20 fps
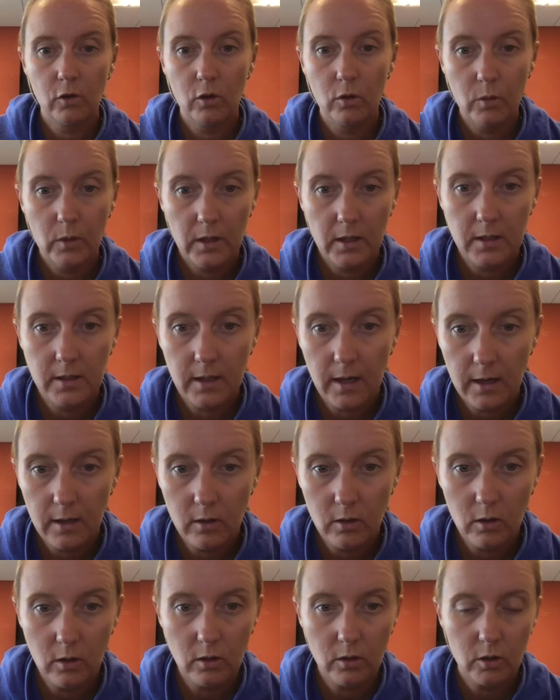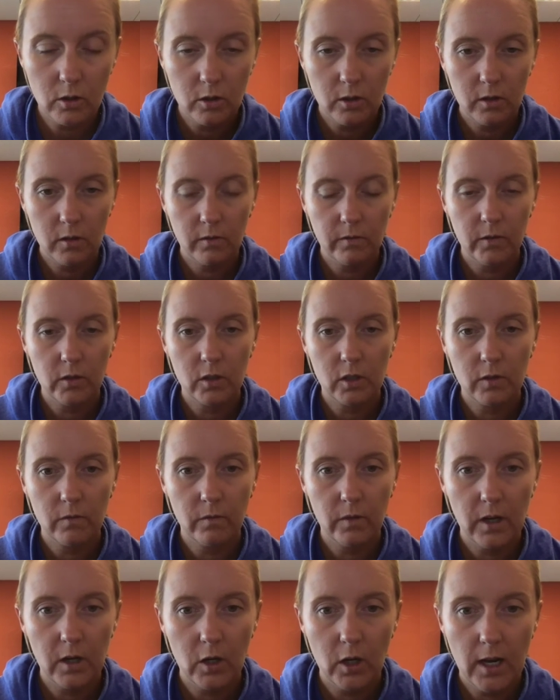4-week cycle just for some
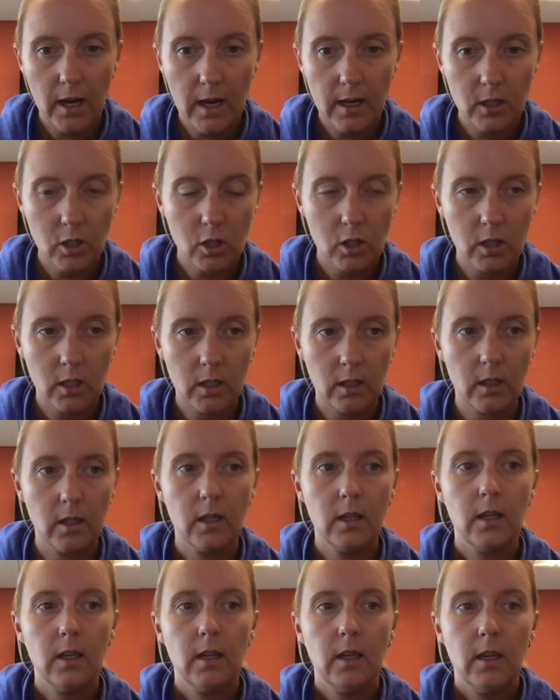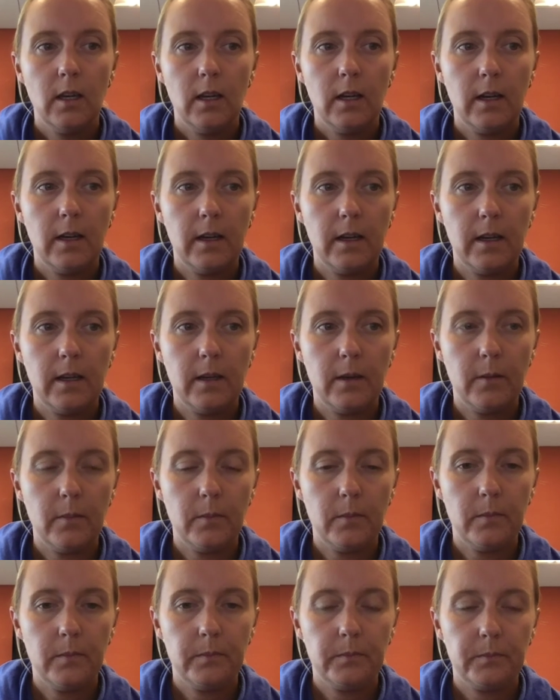variation
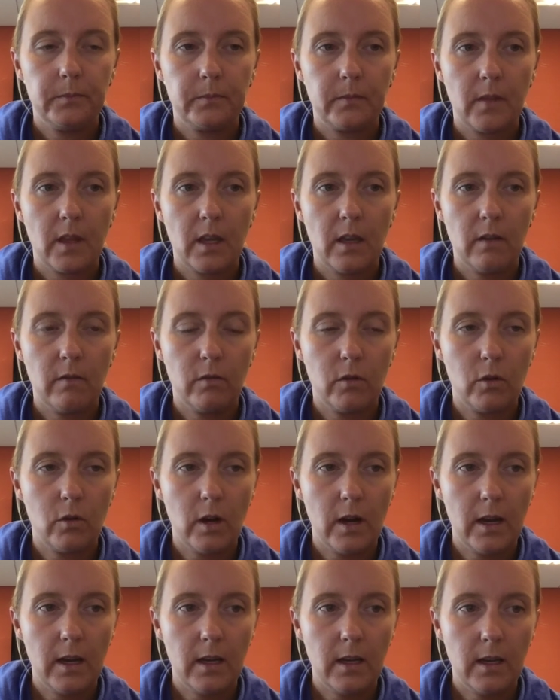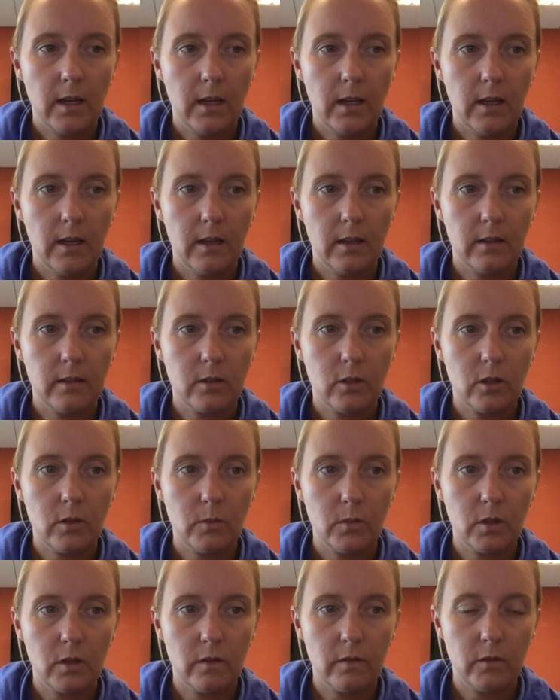and variety in
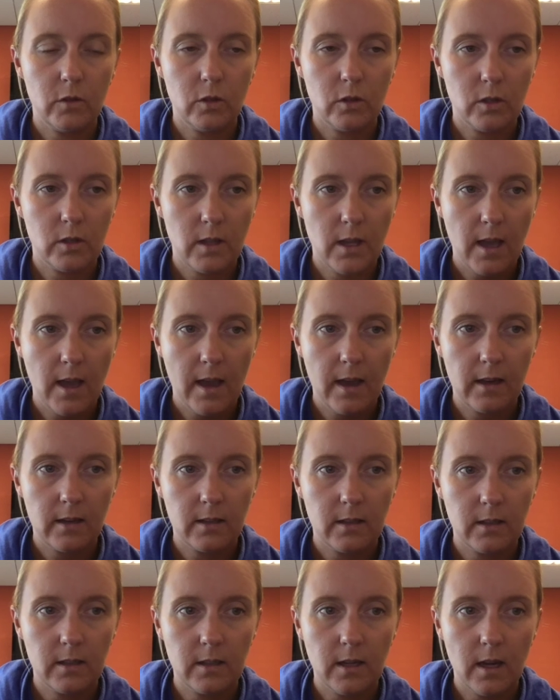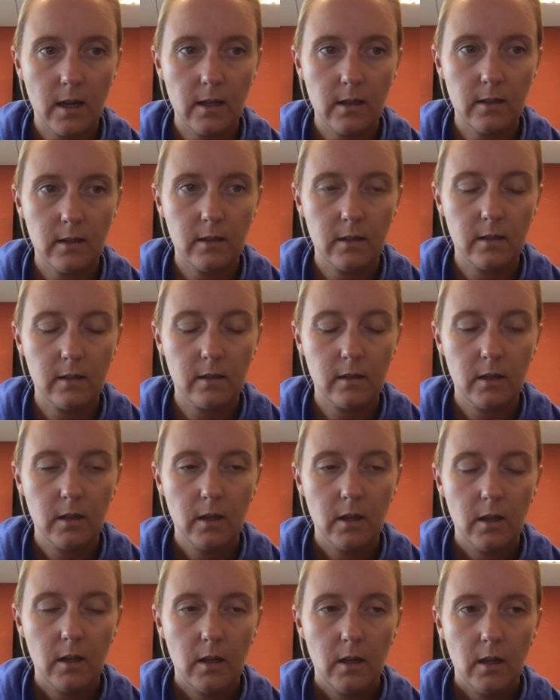terms of just the exercise,
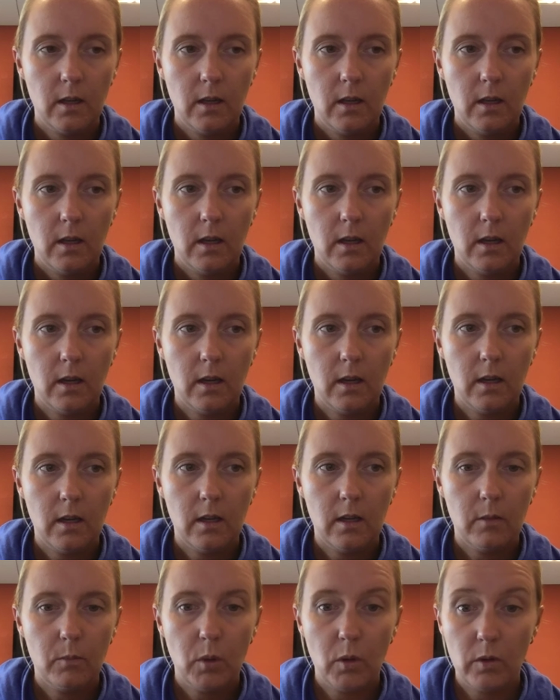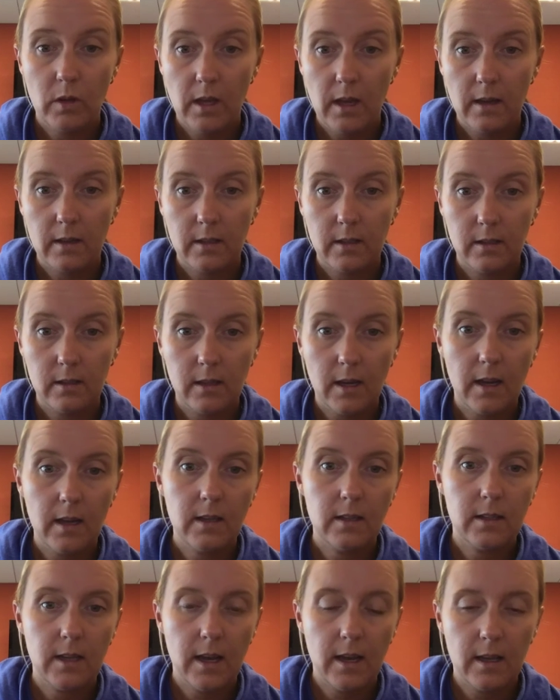both the
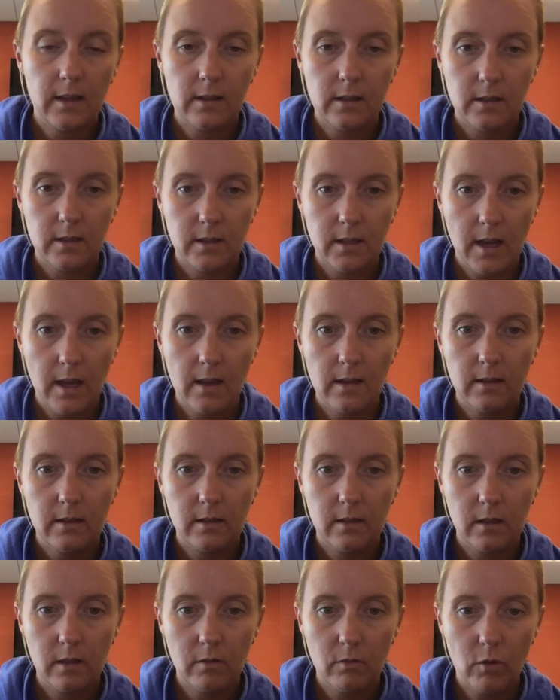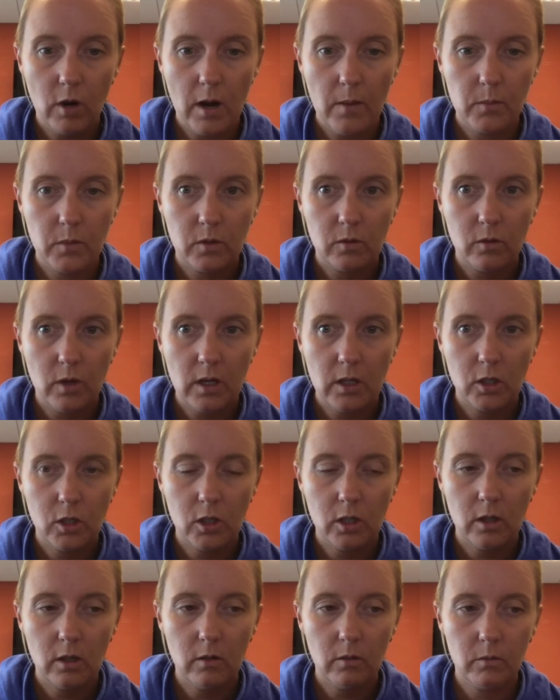exercise and the sets and reps
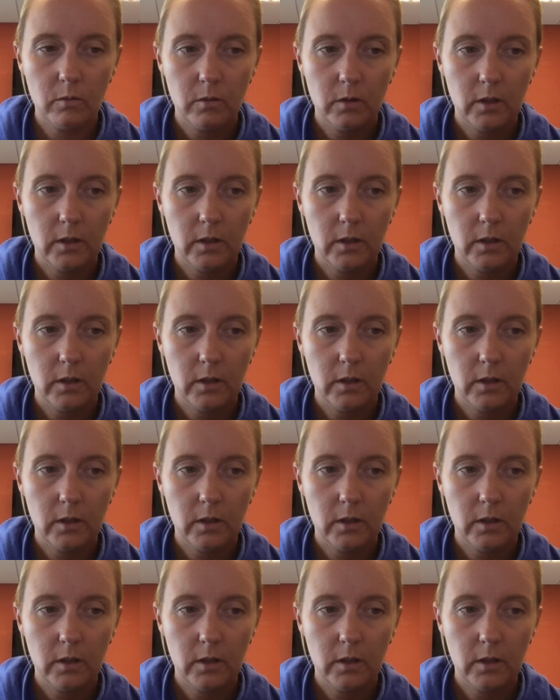ratio.